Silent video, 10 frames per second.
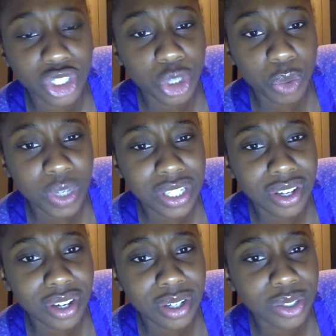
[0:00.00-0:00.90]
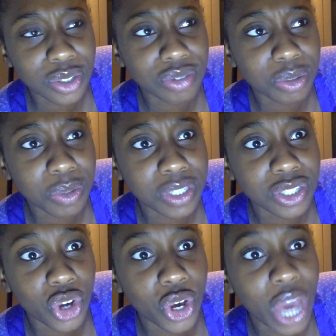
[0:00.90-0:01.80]
two weeks ago, two, three weeks
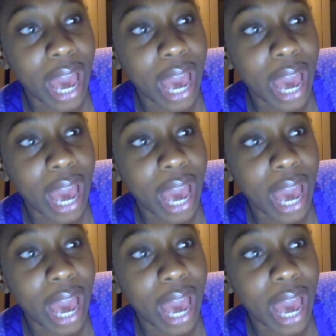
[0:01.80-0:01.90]
ago,